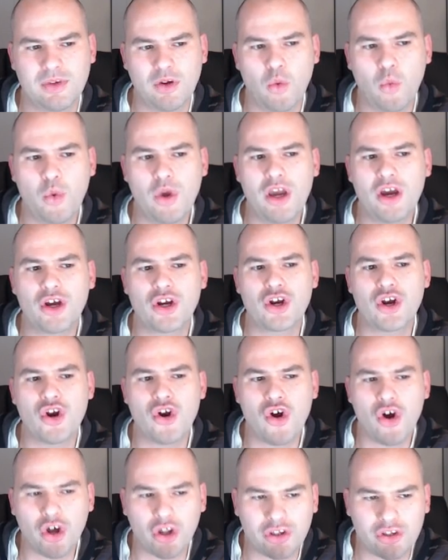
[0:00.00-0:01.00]
we are
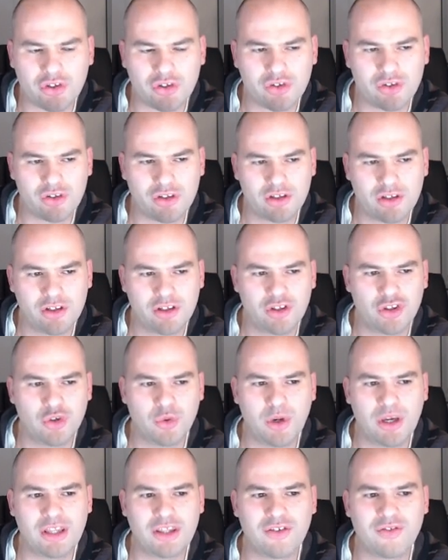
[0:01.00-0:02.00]
not
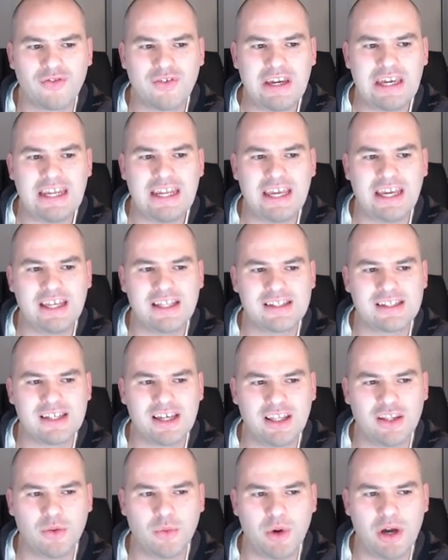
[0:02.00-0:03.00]
doing the reading
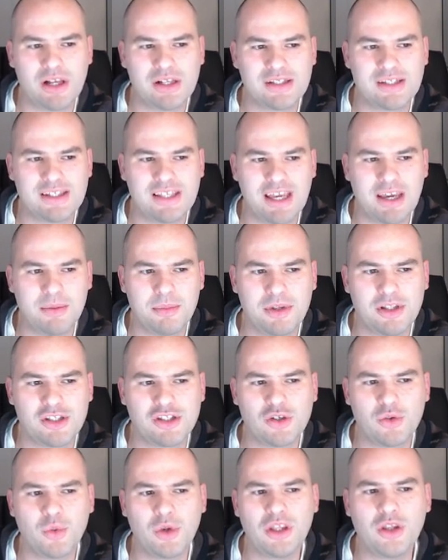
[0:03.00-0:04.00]
inside the while statement.
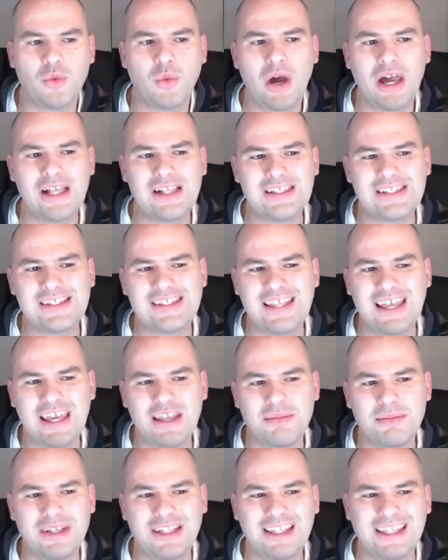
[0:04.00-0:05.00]
So when the while
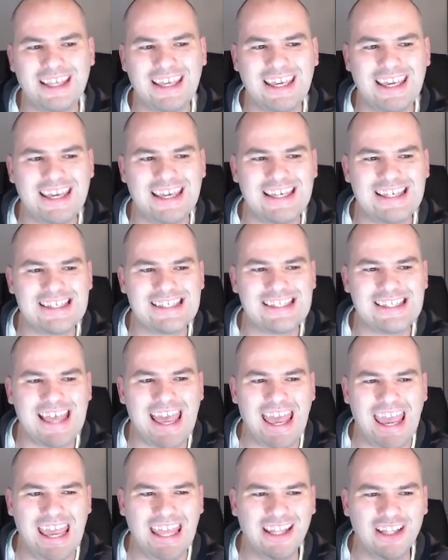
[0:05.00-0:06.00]
statement is
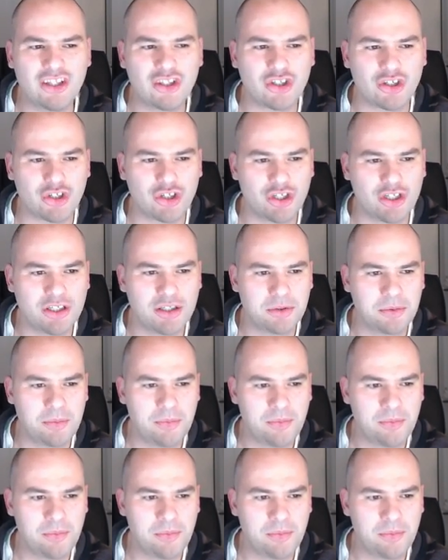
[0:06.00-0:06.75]
entered,